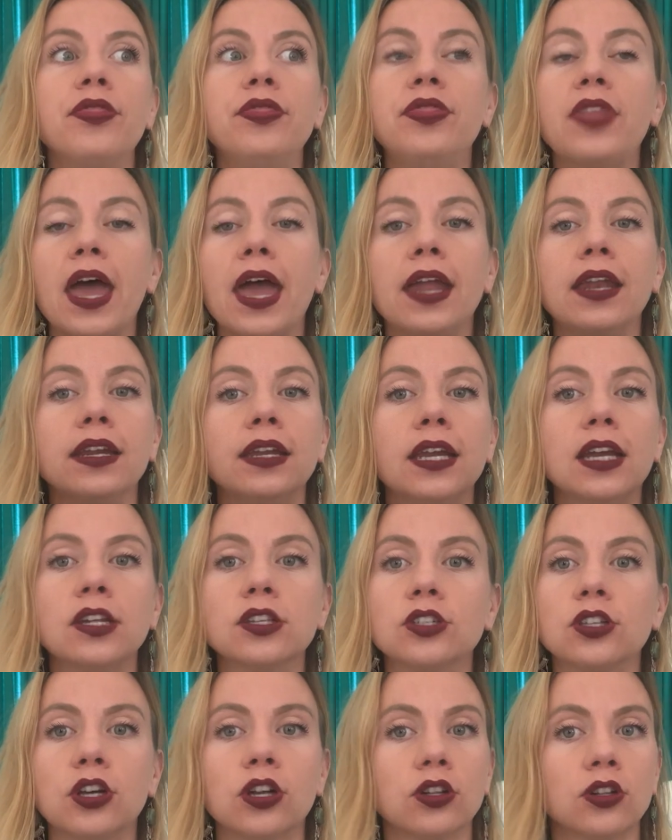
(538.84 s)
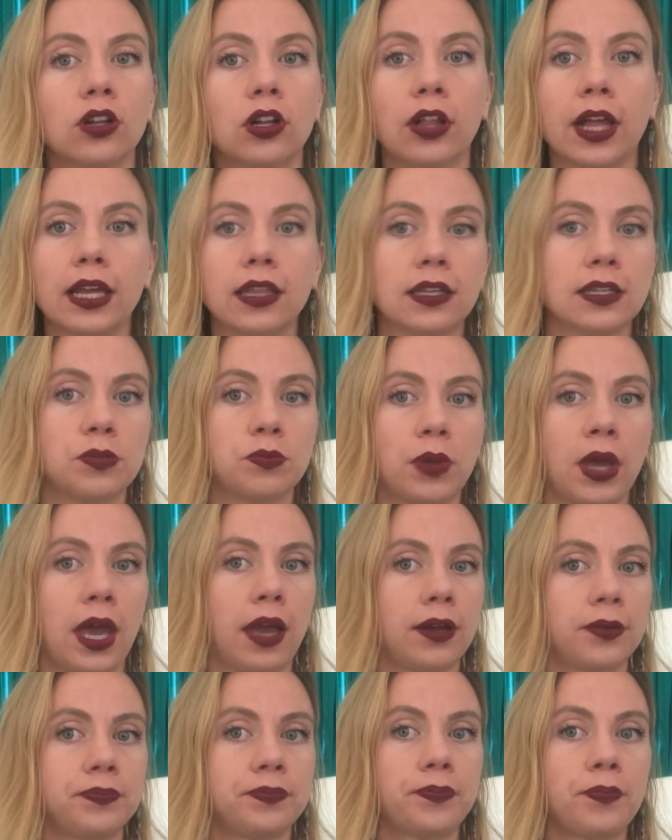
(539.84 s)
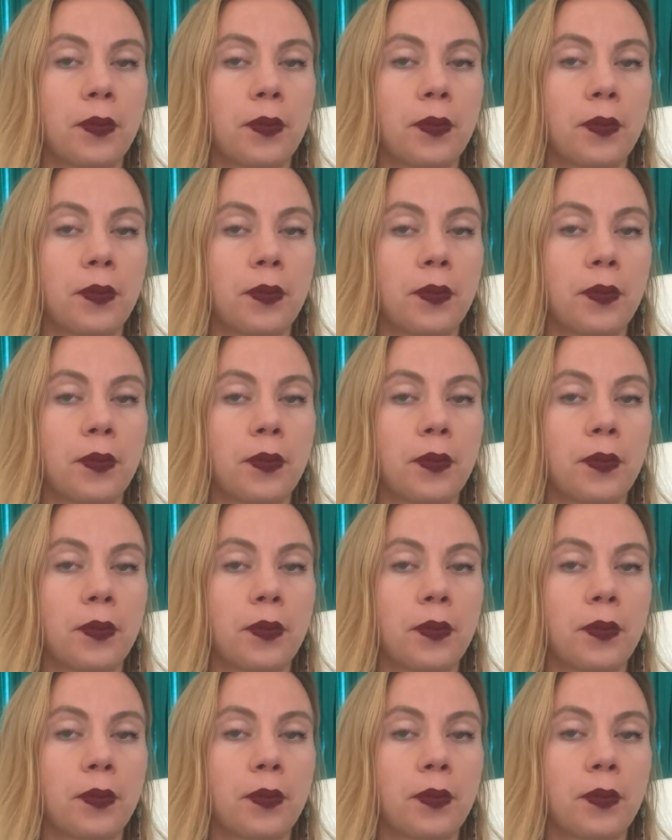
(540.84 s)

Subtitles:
then it's gonna look like this big.